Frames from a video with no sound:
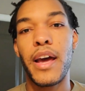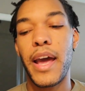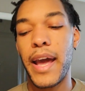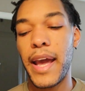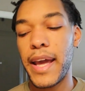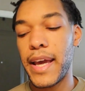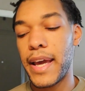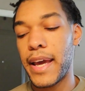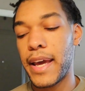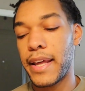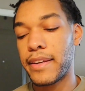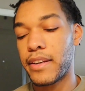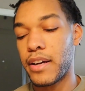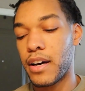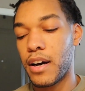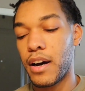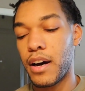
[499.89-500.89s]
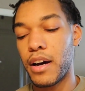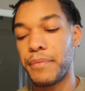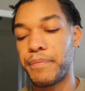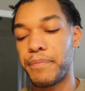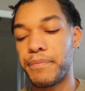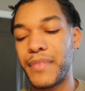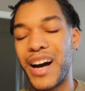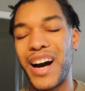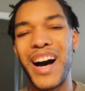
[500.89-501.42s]
And
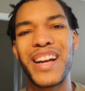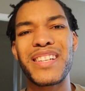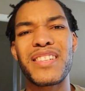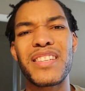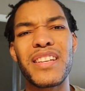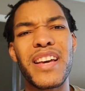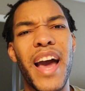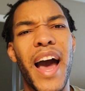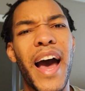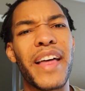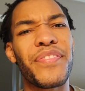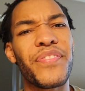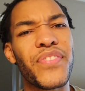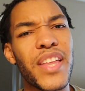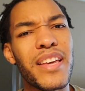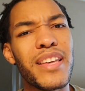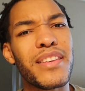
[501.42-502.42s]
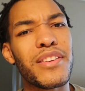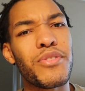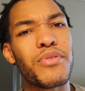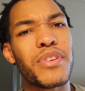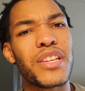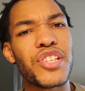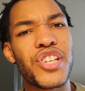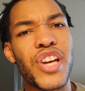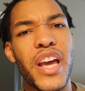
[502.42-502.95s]
honestly, I think you
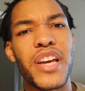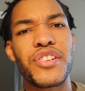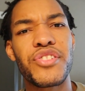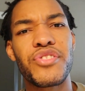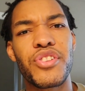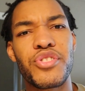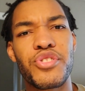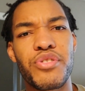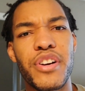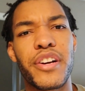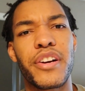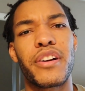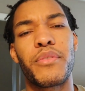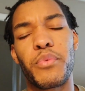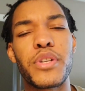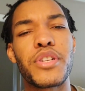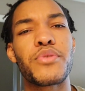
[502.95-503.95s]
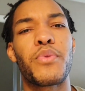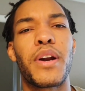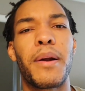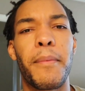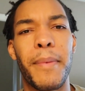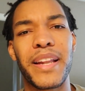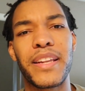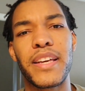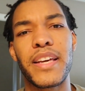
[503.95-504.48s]
can change the trigger, which is what I'm
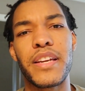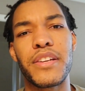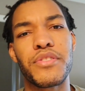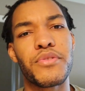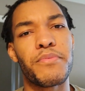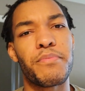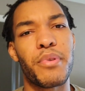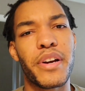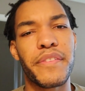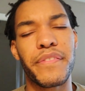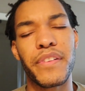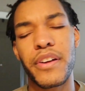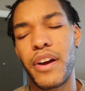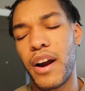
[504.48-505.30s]
about to get into briefly.